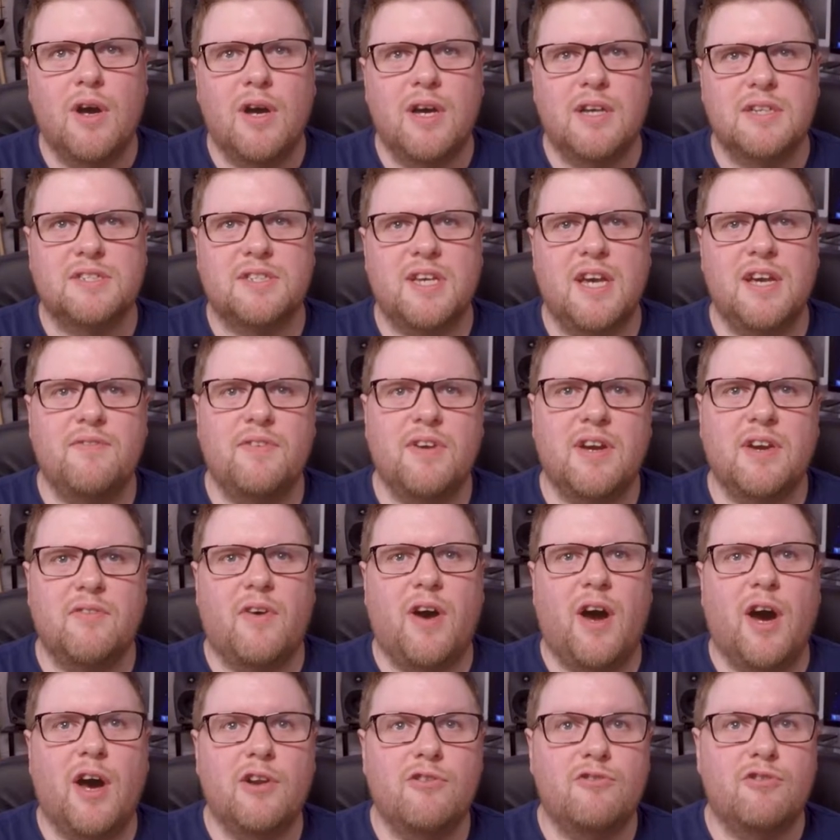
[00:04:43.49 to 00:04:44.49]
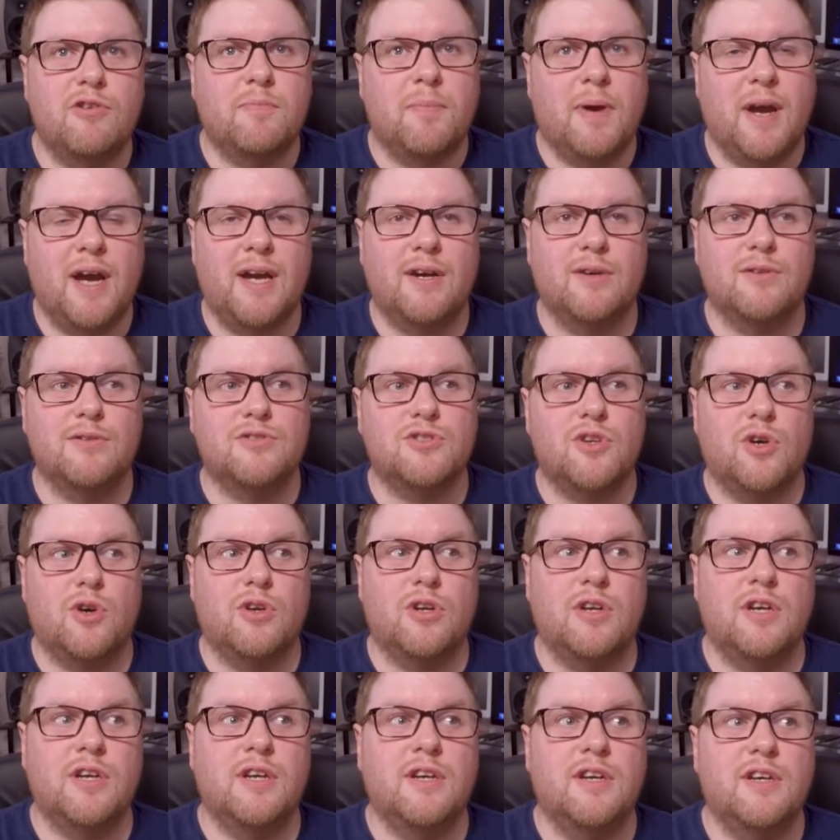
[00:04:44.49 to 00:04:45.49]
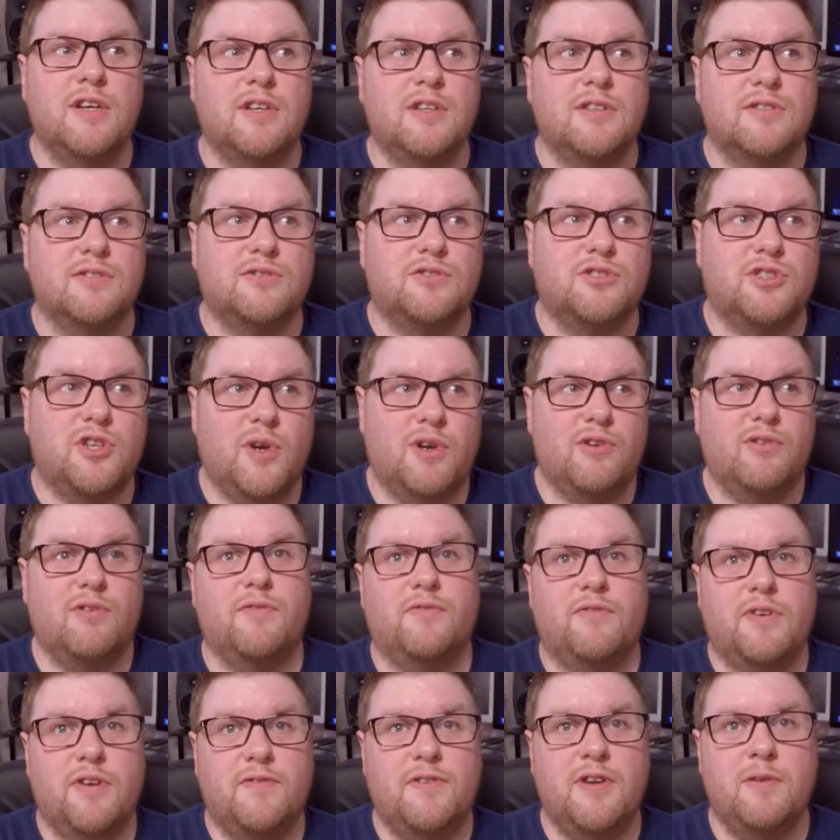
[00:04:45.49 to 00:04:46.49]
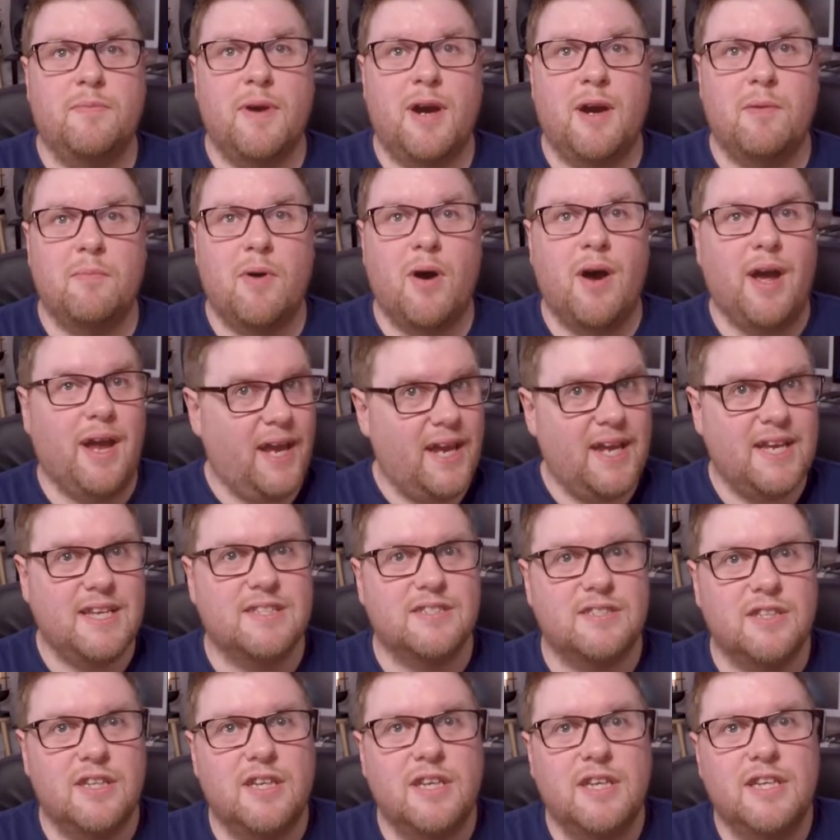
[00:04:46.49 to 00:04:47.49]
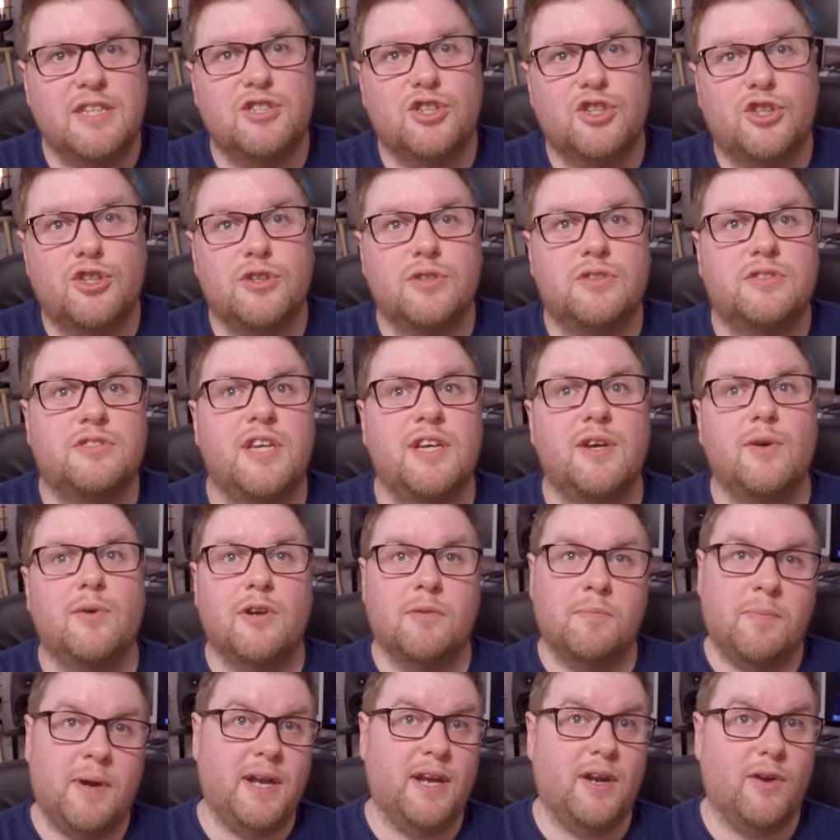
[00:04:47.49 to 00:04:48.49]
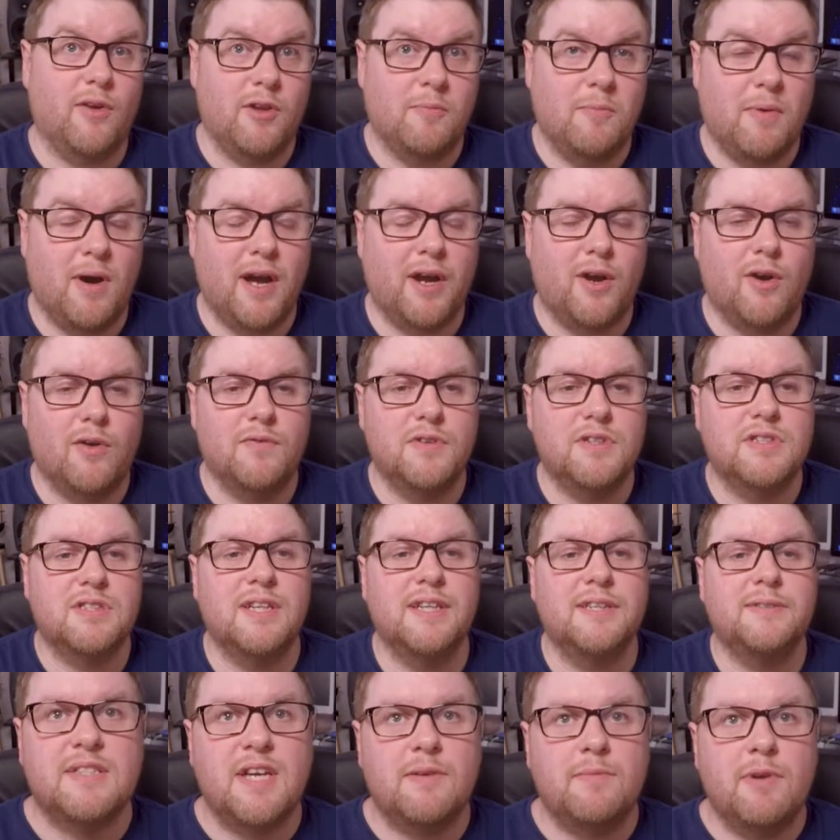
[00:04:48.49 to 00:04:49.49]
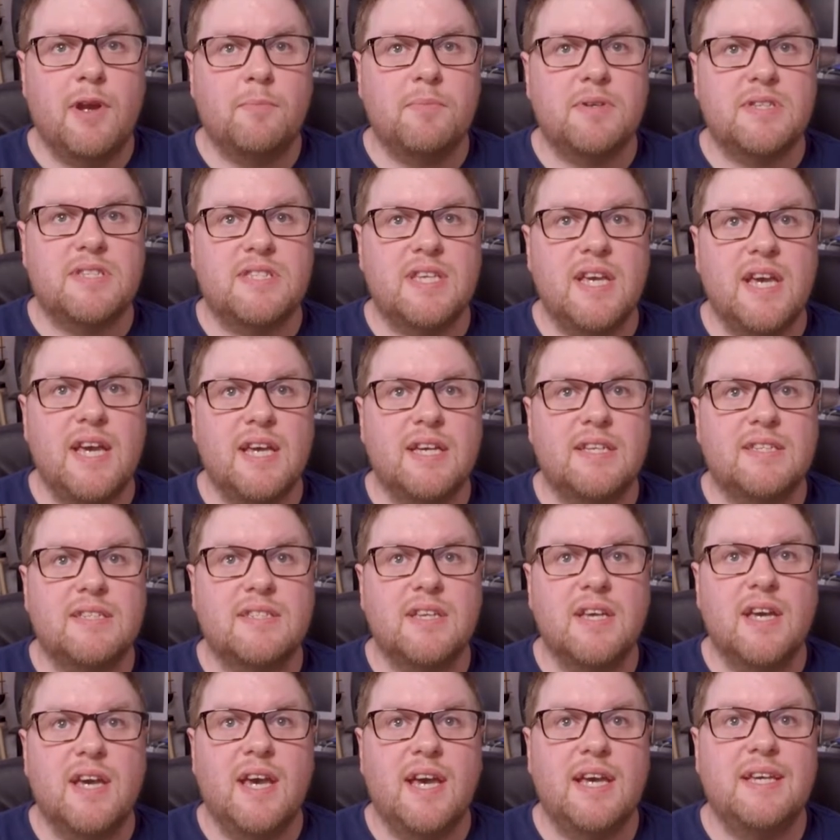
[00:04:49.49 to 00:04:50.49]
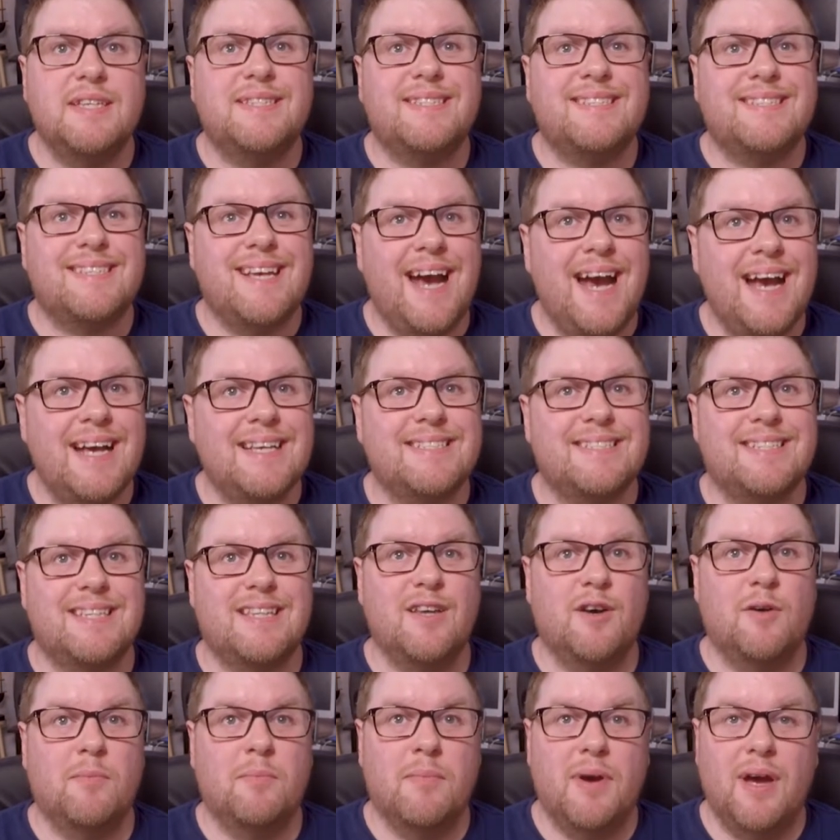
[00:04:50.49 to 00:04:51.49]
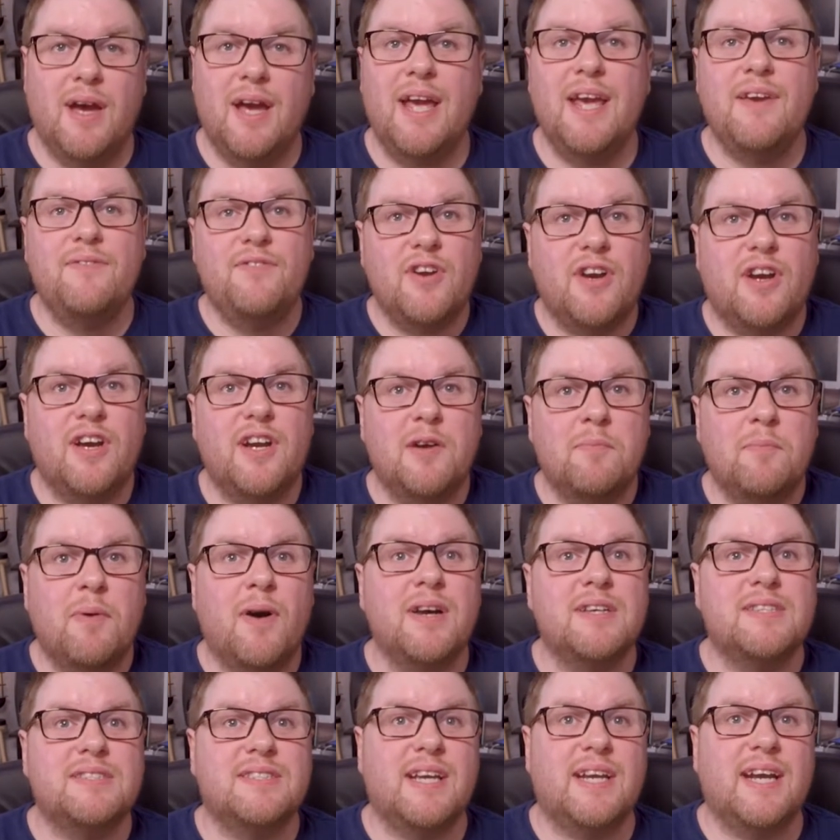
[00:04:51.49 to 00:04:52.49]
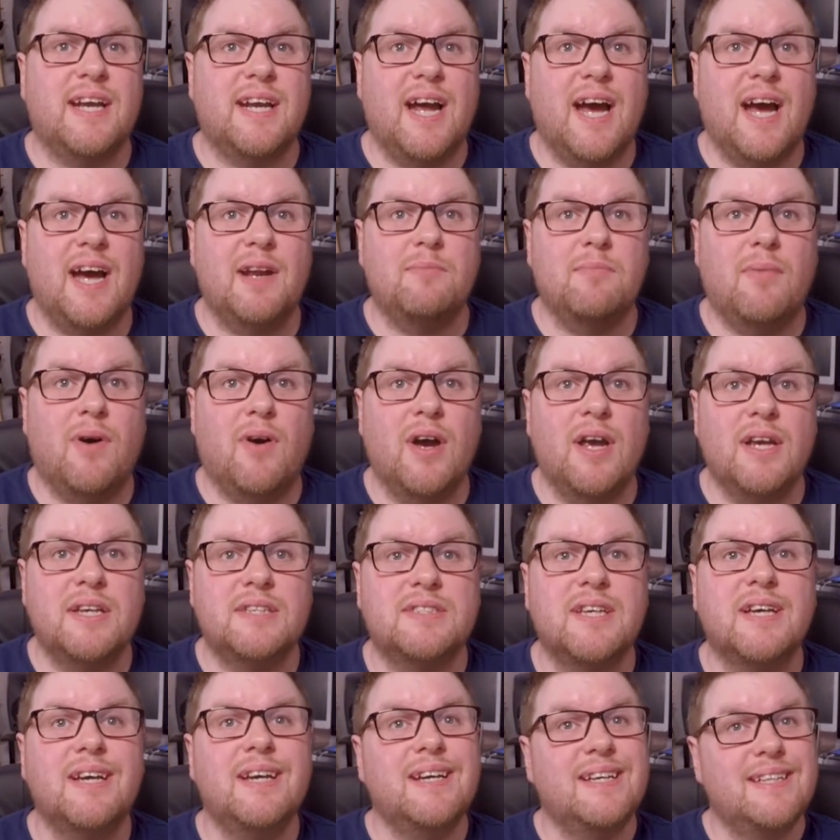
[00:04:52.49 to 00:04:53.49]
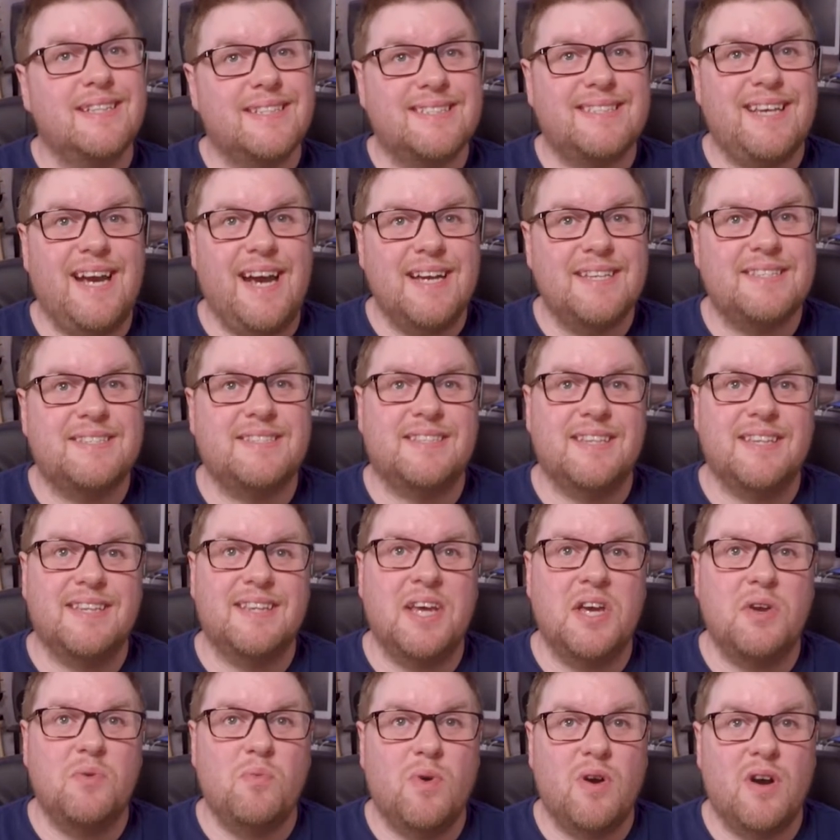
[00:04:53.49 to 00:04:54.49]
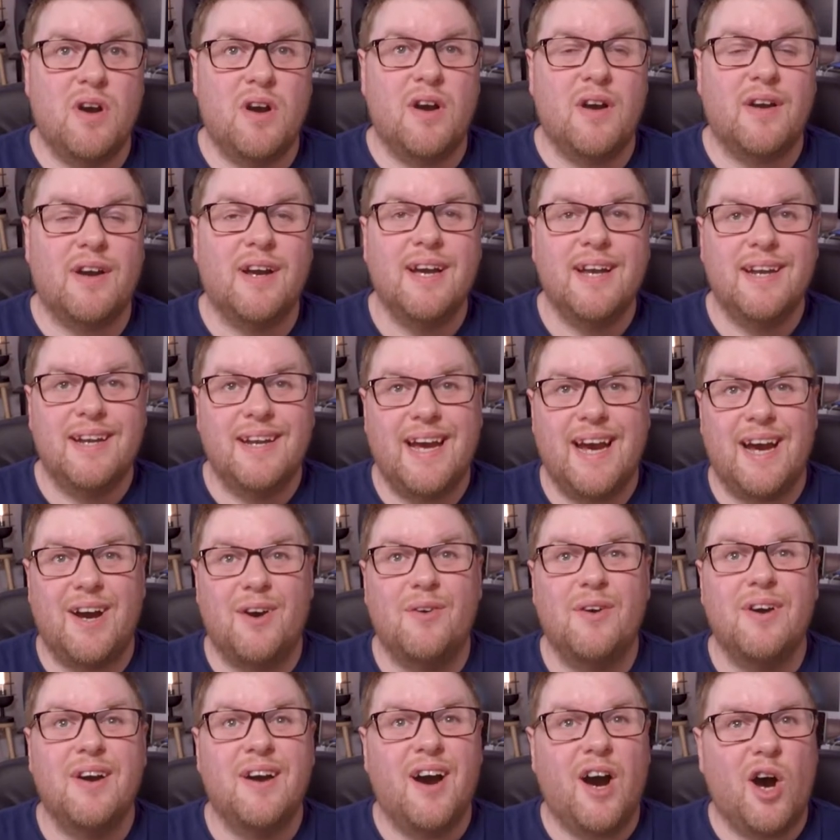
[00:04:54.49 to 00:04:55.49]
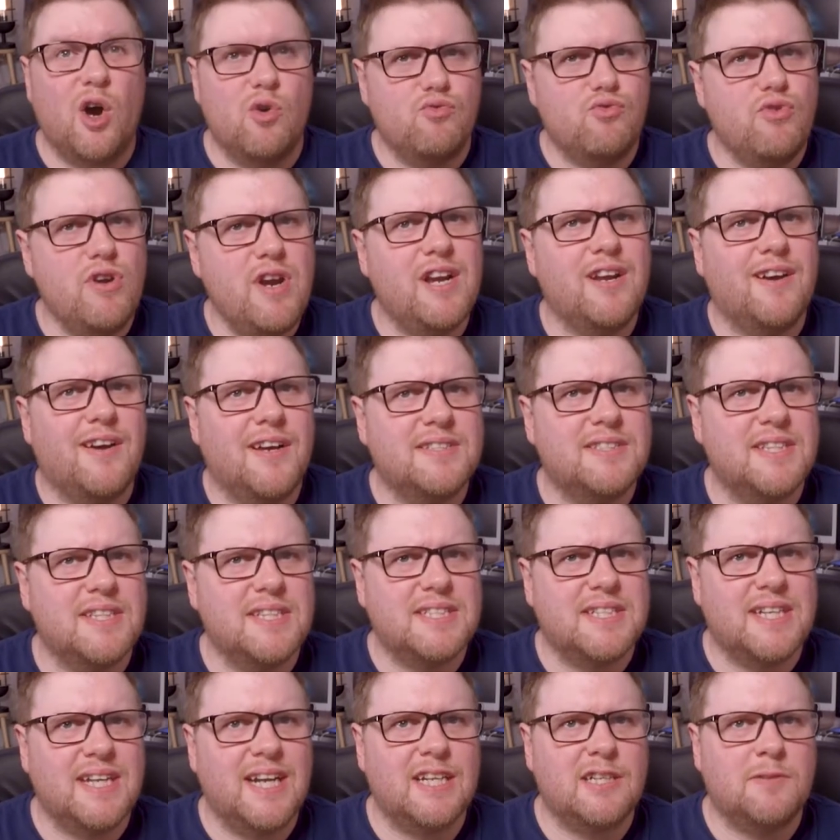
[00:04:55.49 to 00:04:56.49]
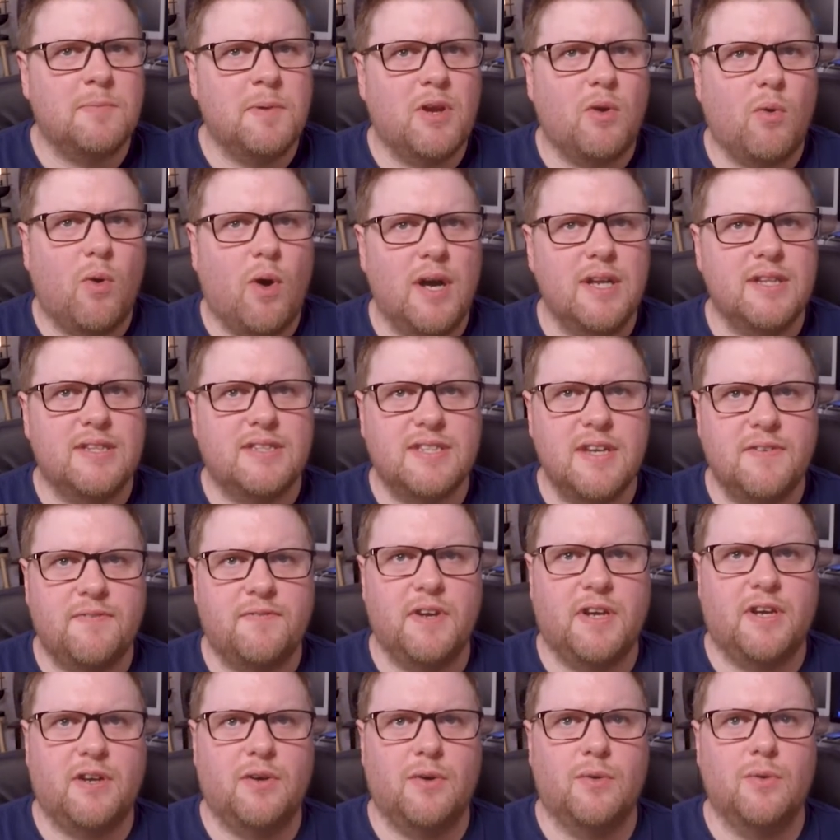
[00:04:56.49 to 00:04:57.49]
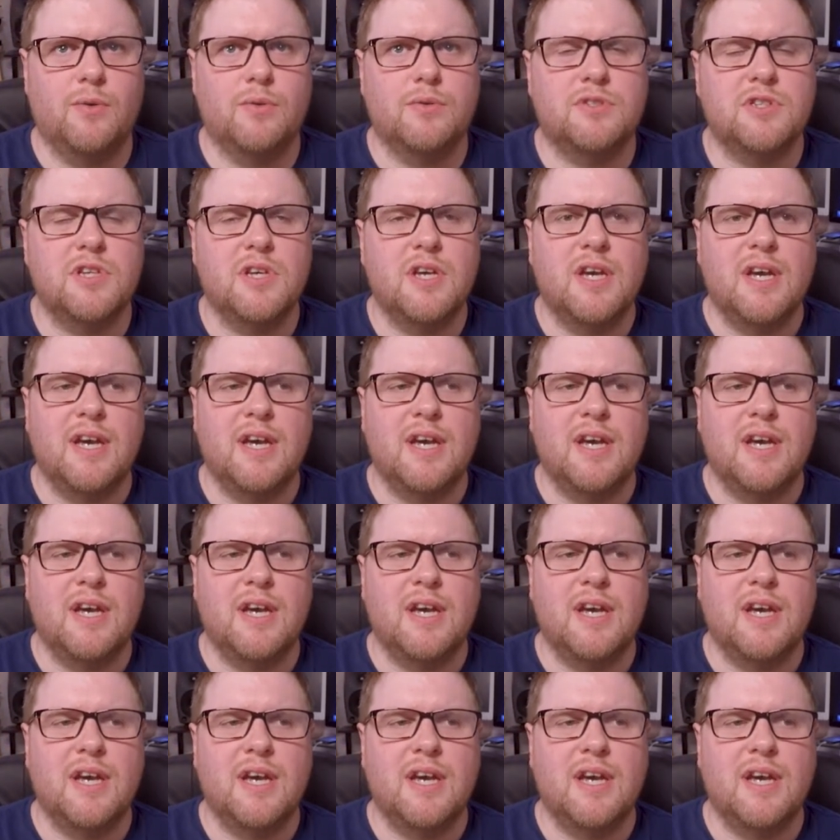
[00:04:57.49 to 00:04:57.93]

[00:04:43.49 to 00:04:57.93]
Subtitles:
Saving of £100 on a £250 mic is a good deal, depending on the mic, obviously. Tip number six is test them. If you're going to buy secondhand mics, test that they work. Now, I realise that this can actually be quite difficult.